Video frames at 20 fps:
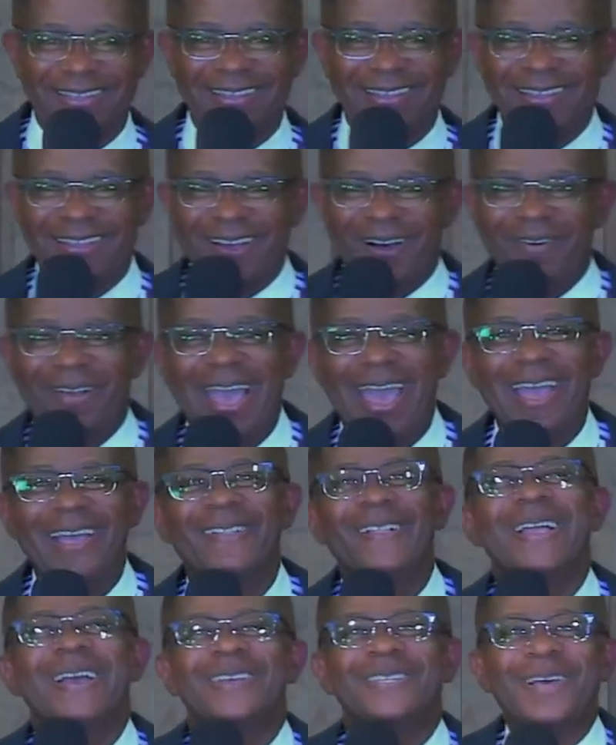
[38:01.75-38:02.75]
Okay,
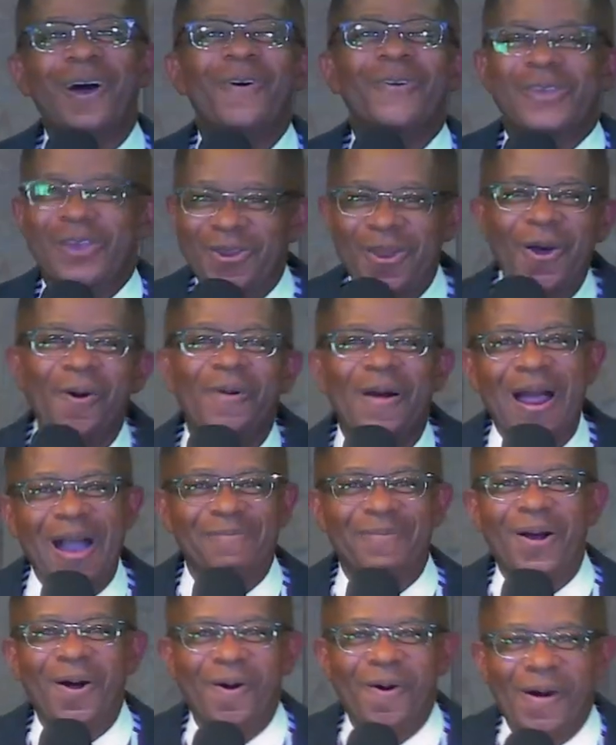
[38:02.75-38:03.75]
so you know where
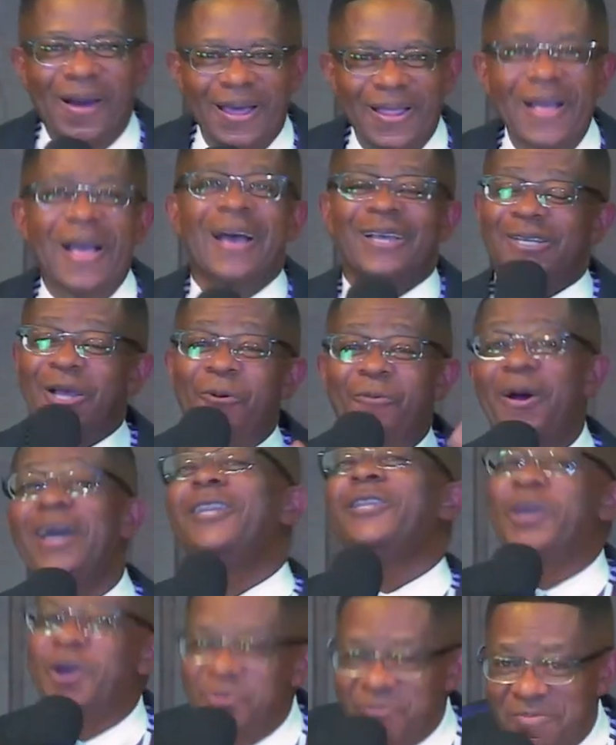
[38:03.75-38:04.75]
I'm going. So when
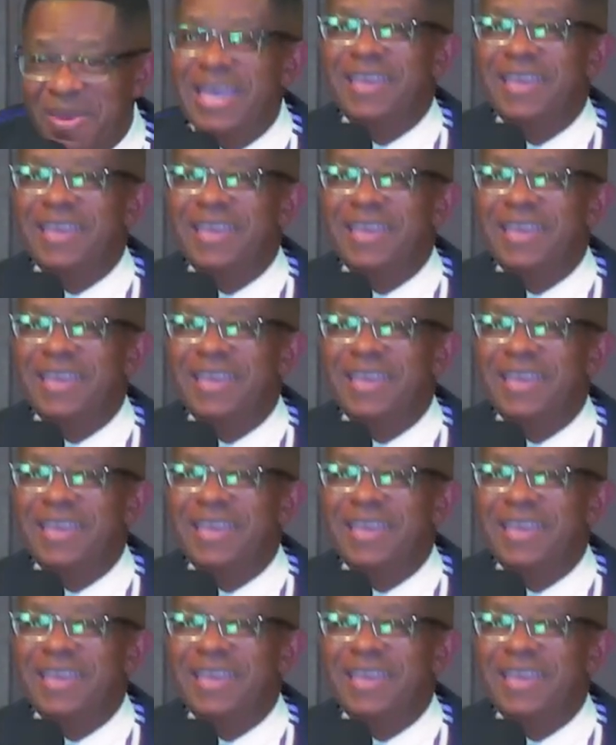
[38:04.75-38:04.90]
you meet